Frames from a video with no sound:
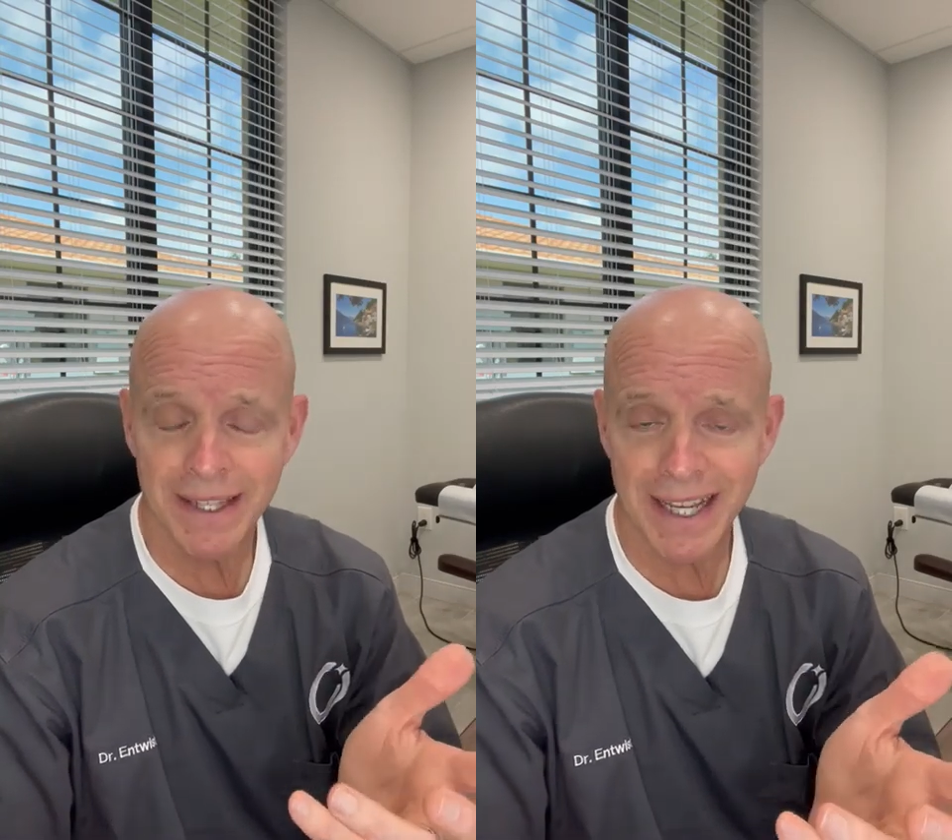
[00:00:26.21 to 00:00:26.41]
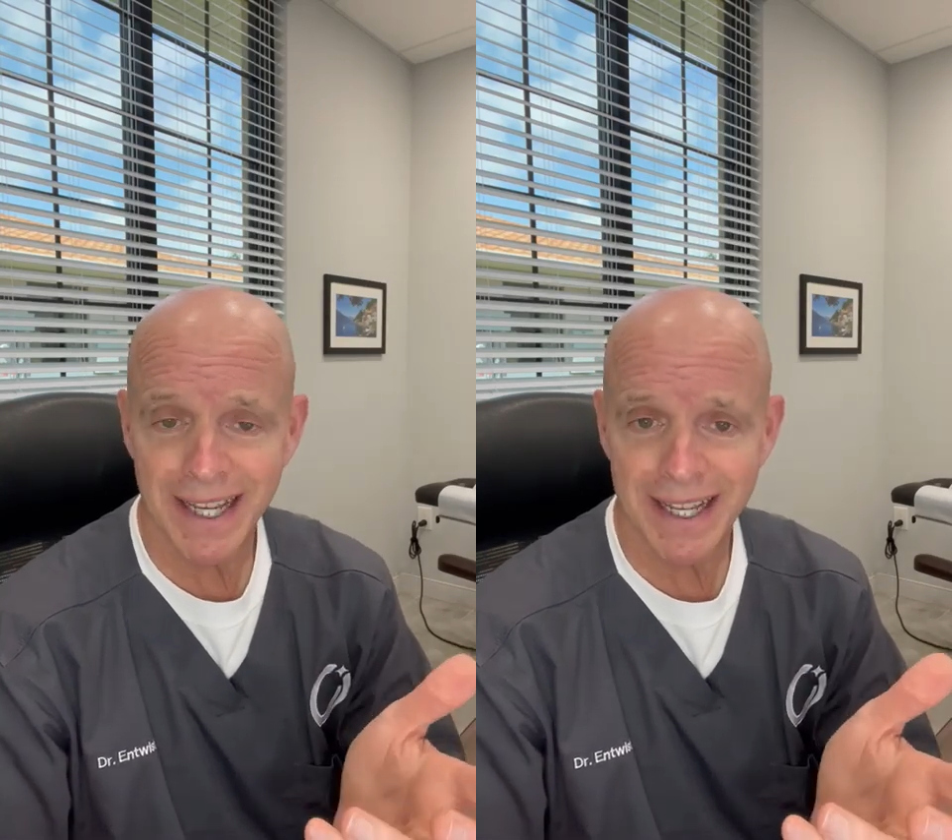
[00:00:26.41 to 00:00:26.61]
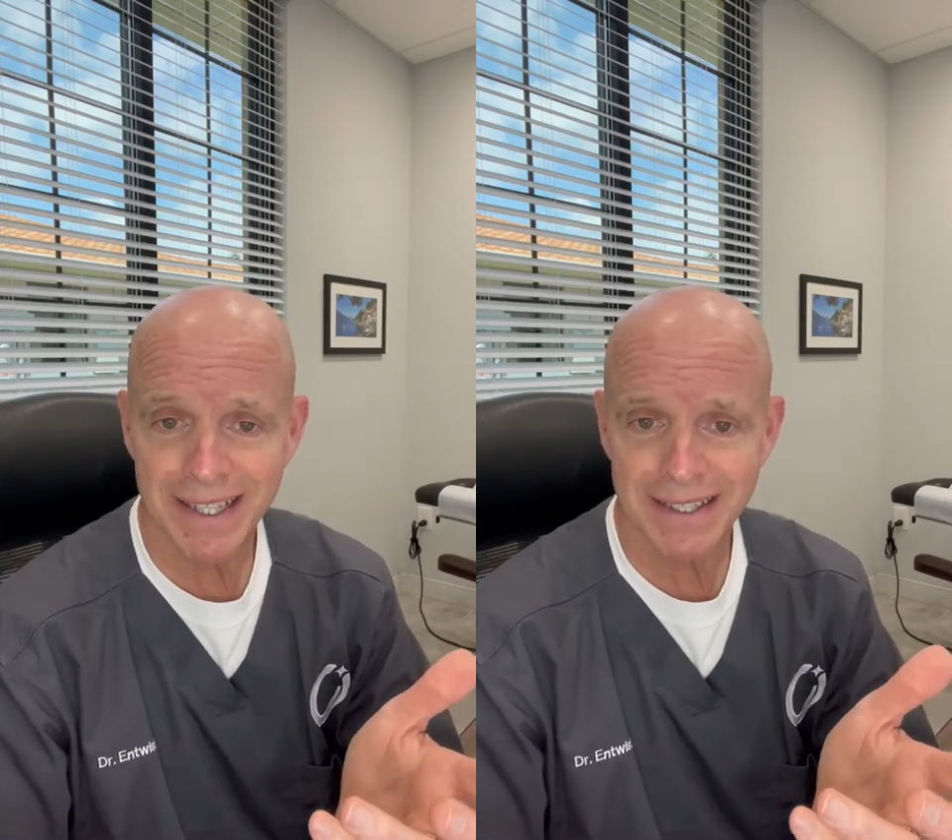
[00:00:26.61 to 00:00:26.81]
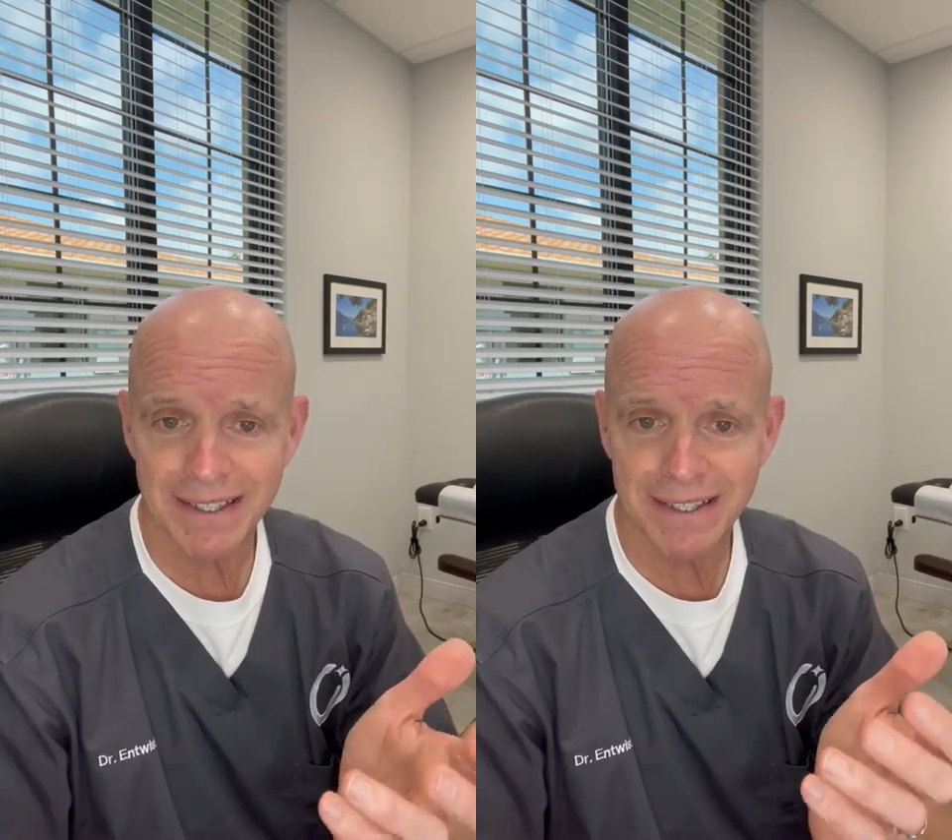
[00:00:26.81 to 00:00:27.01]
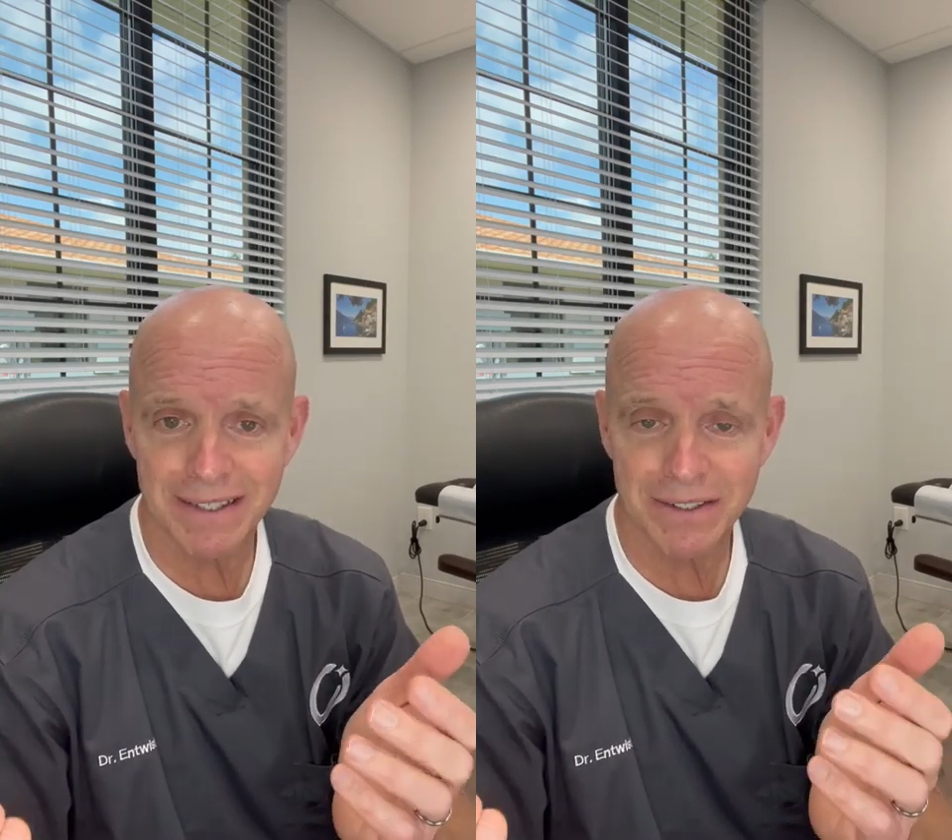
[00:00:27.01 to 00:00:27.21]

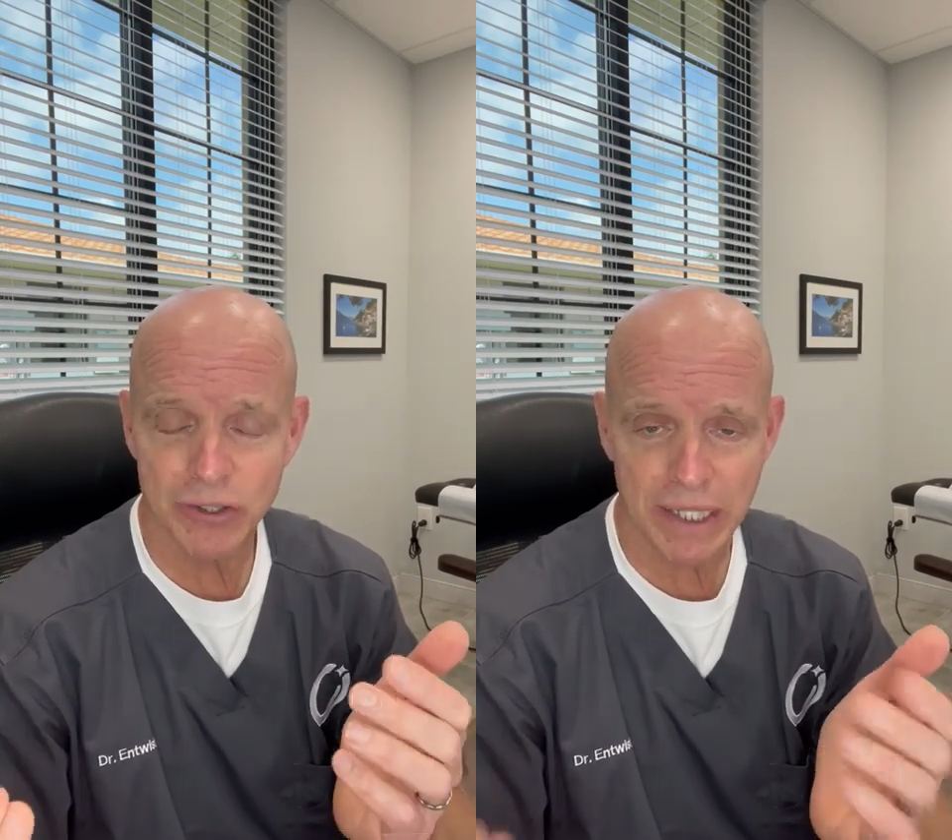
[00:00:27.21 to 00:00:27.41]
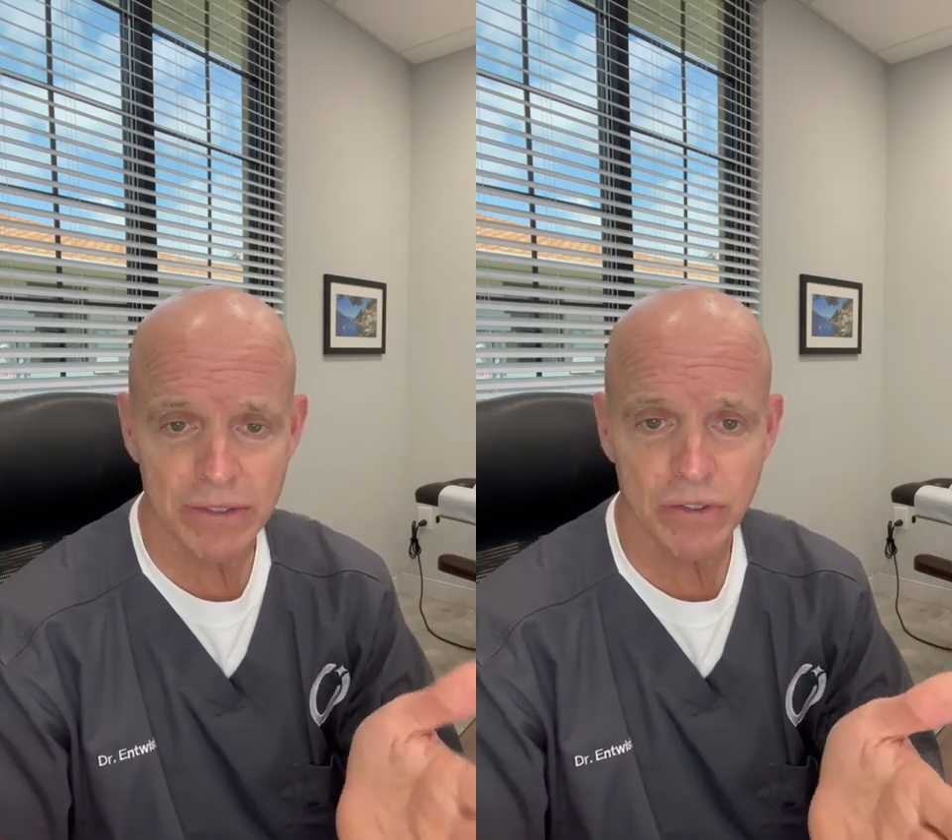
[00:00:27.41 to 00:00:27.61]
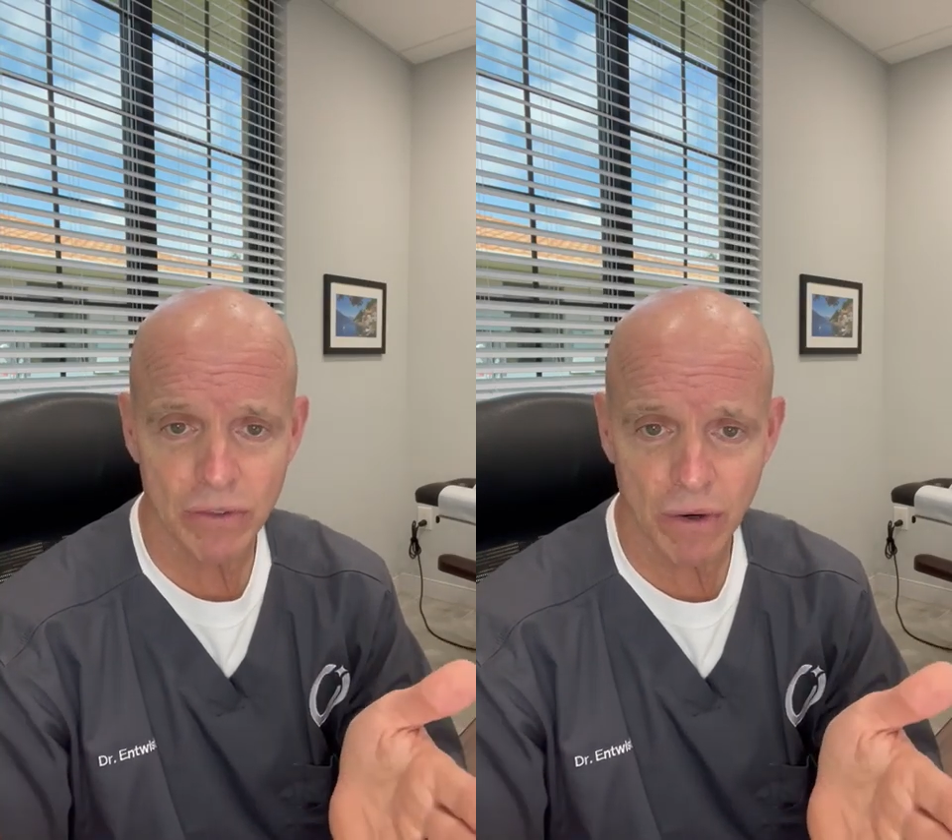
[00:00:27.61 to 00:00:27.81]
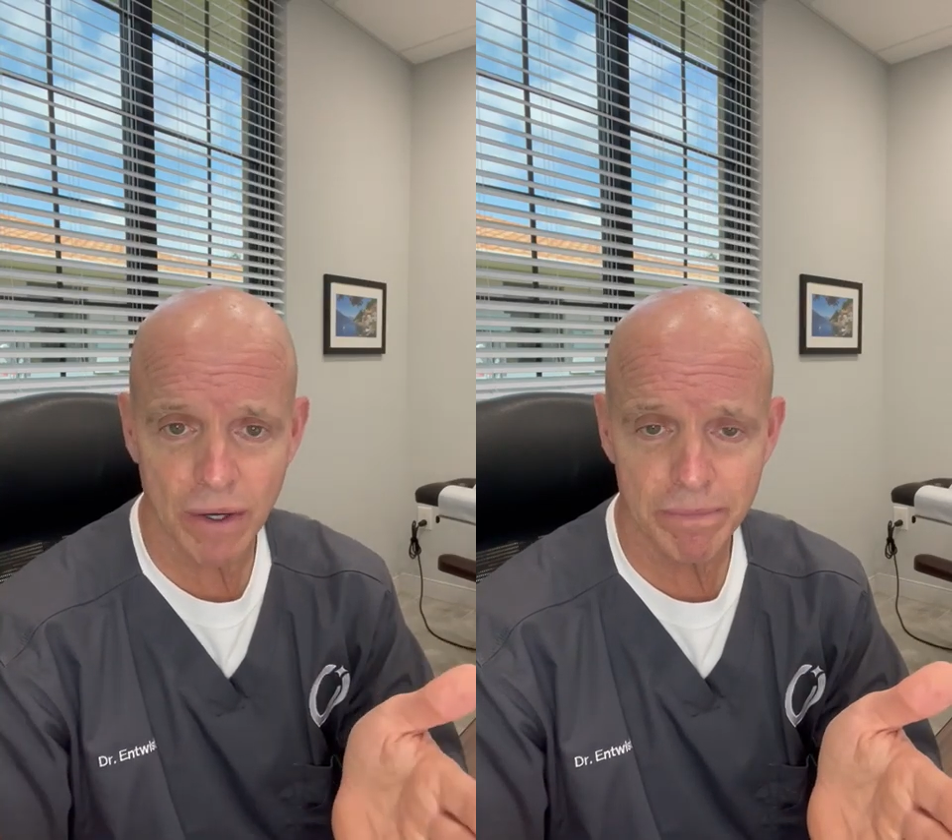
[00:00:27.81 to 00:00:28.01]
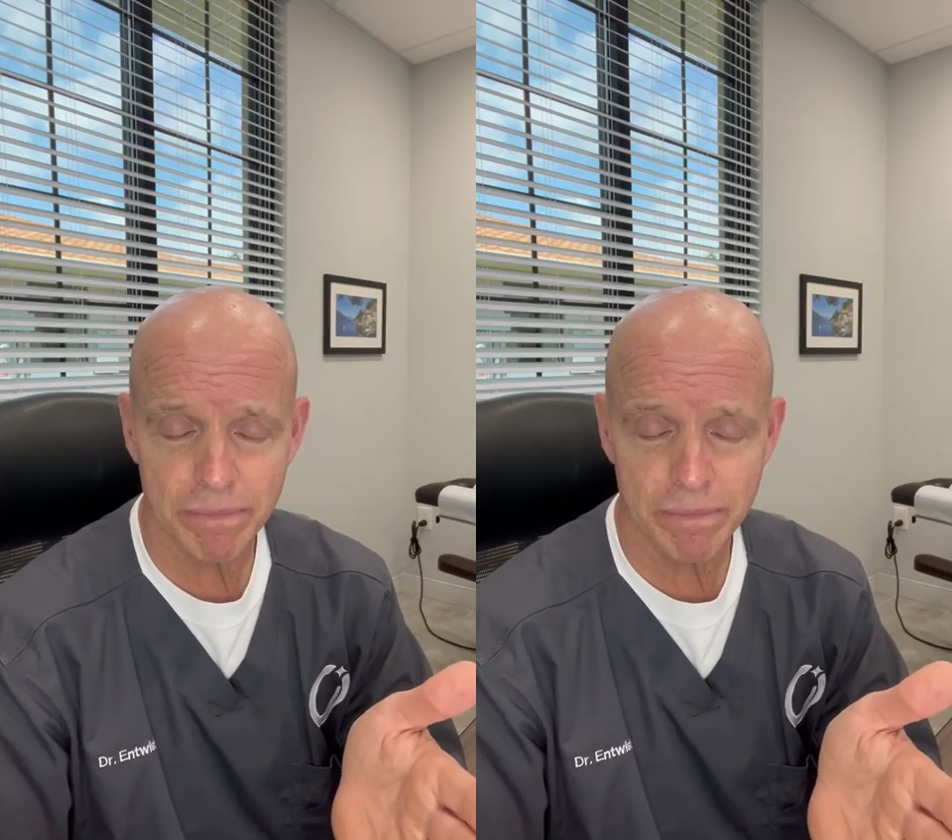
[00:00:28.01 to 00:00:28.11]
And chances are